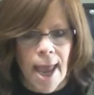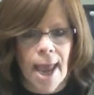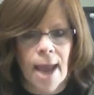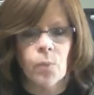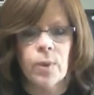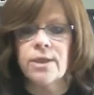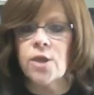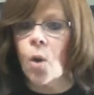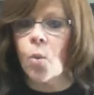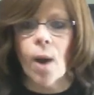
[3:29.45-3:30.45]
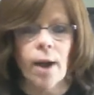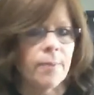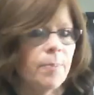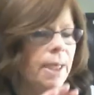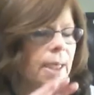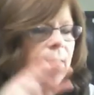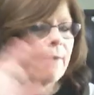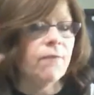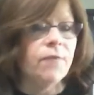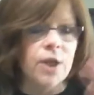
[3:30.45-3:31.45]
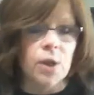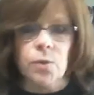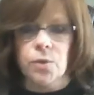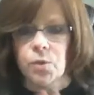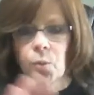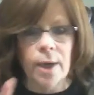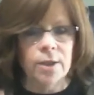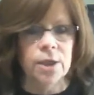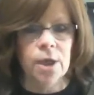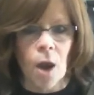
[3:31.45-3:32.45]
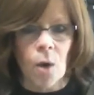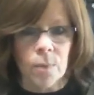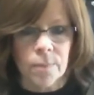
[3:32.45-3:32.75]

And we don't want to be confused where to go.